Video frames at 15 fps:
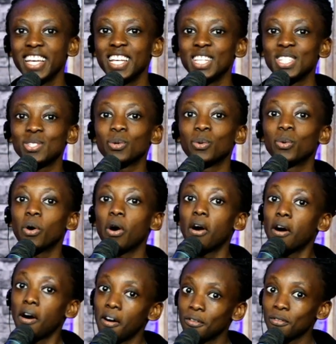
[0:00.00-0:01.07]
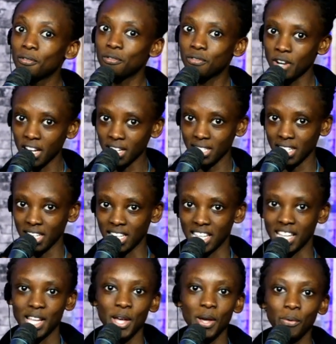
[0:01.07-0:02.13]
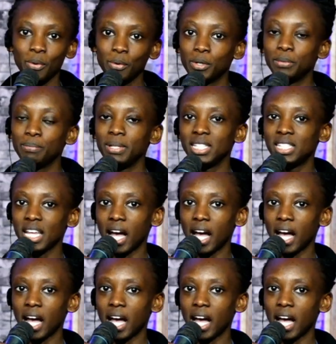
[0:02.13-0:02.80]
So on Friday, we will meet